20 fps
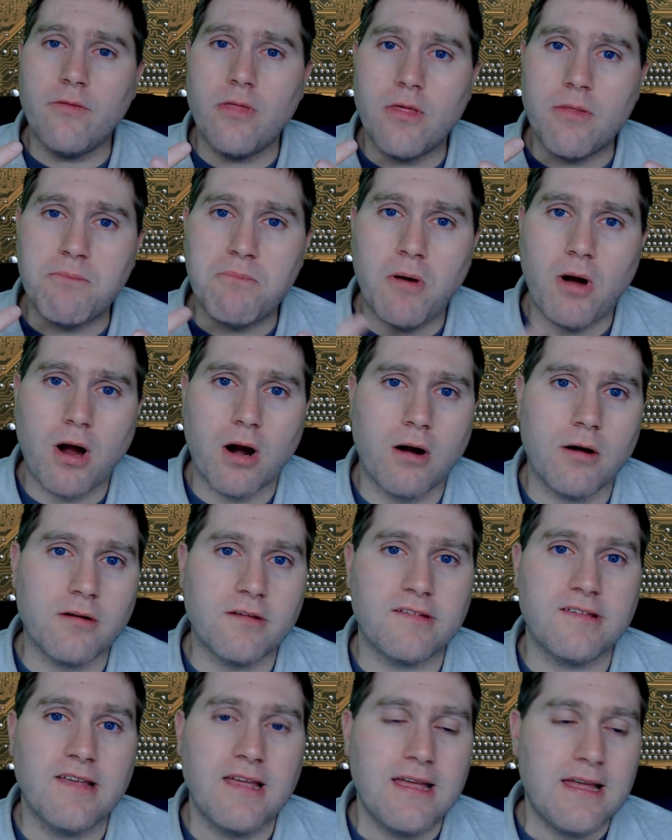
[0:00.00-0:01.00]
of the
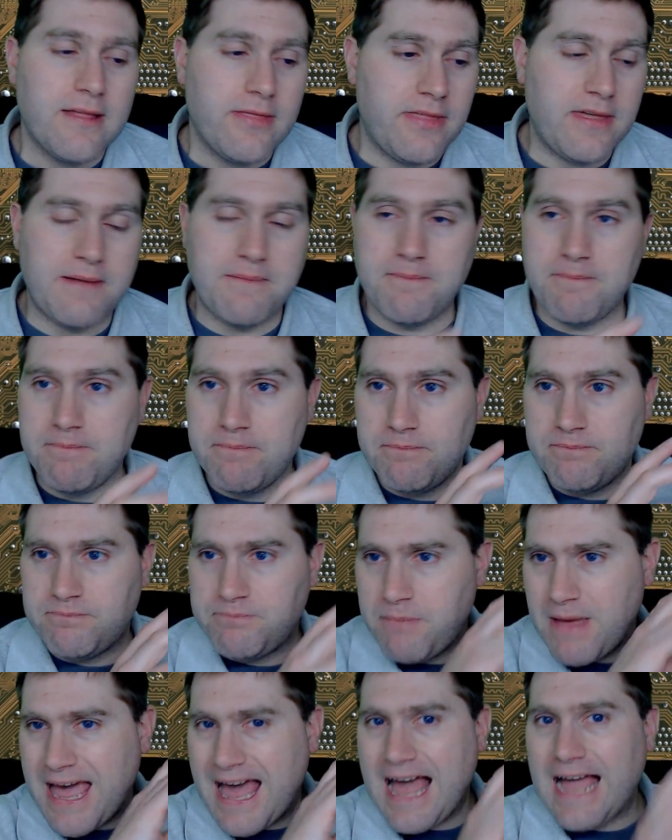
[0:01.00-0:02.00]
parts that
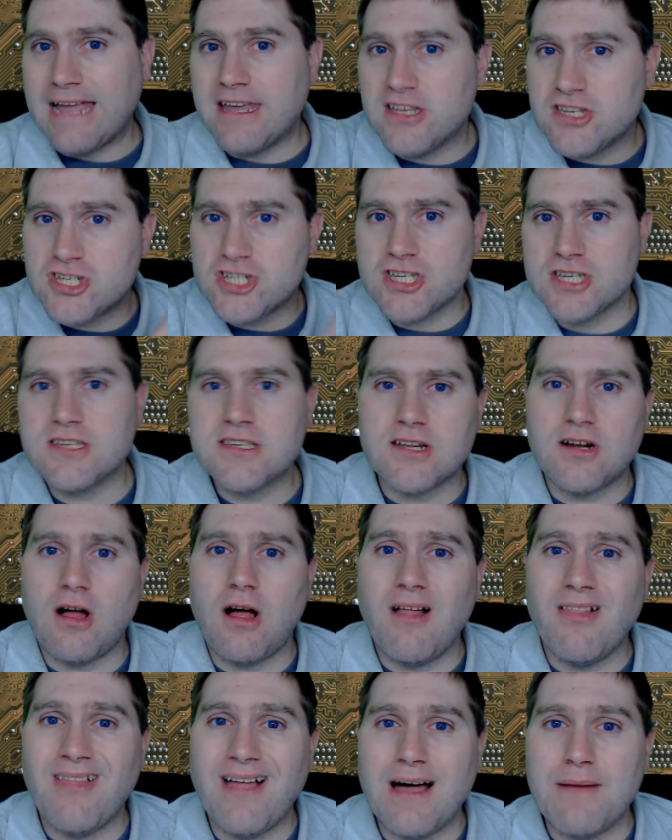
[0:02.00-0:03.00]
packages it
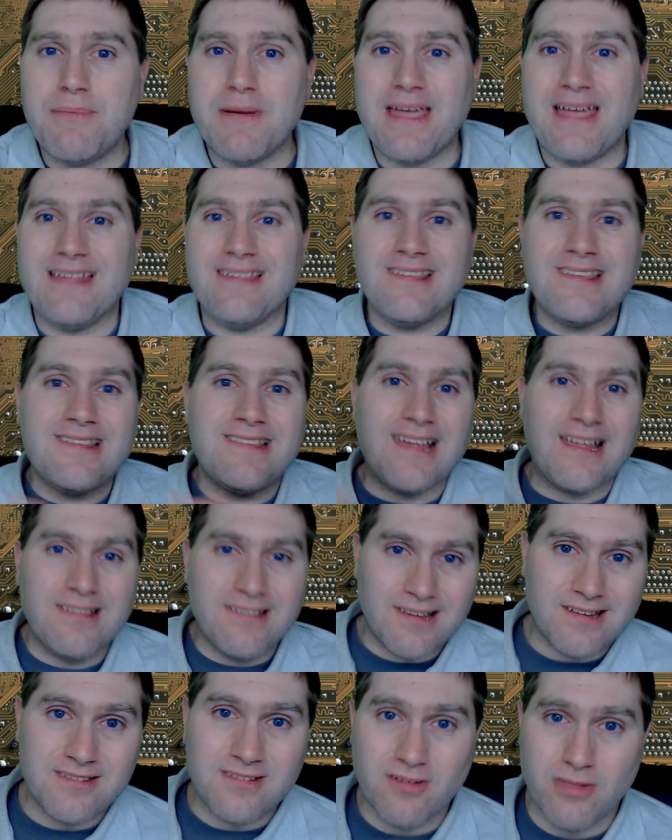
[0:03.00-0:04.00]
all up and
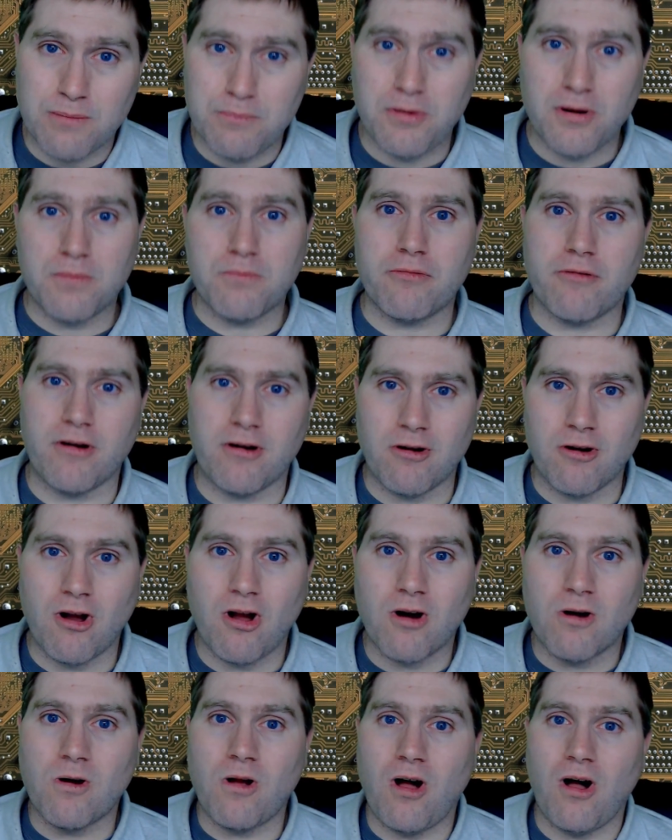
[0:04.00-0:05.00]
sends it to the book printer
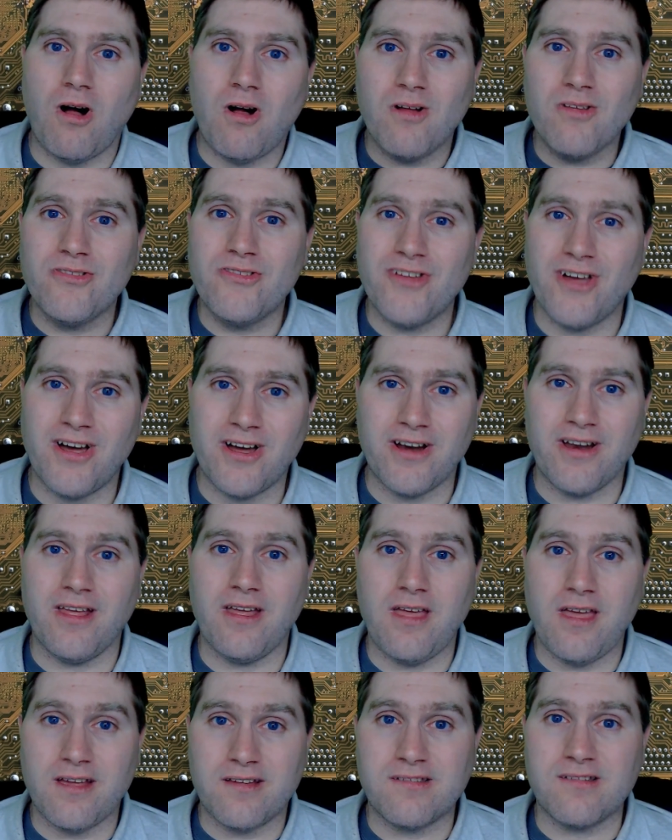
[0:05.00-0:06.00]
are all
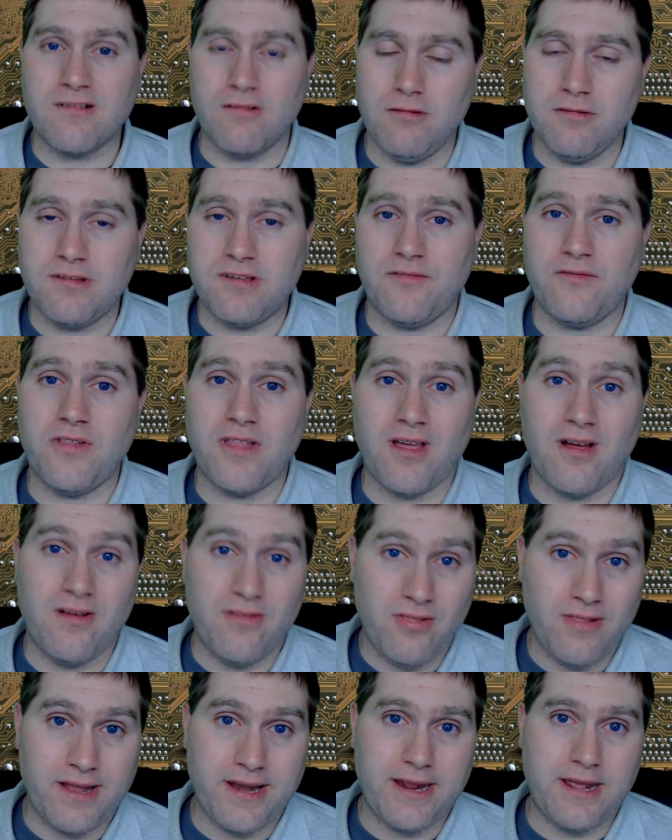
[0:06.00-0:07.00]
done exclusively
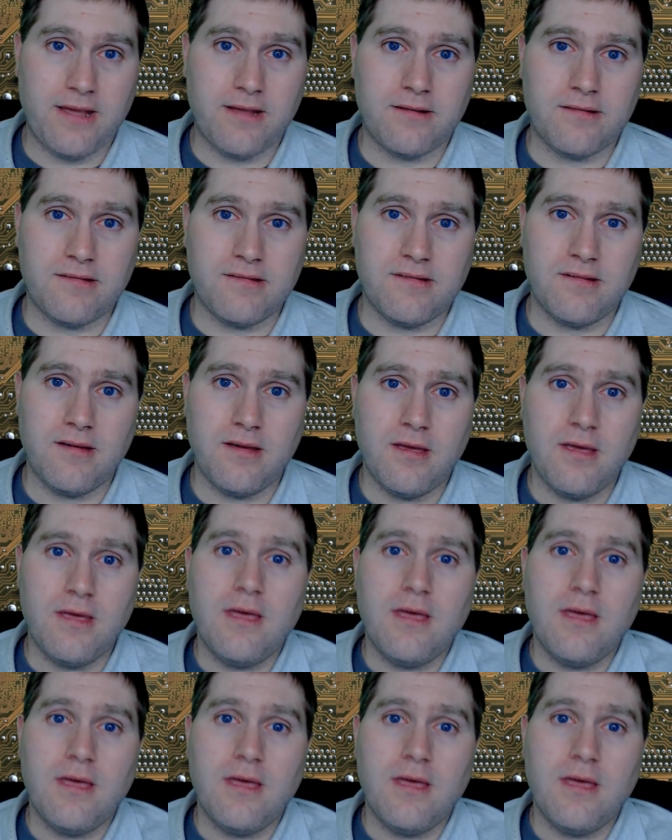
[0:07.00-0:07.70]
on Linux.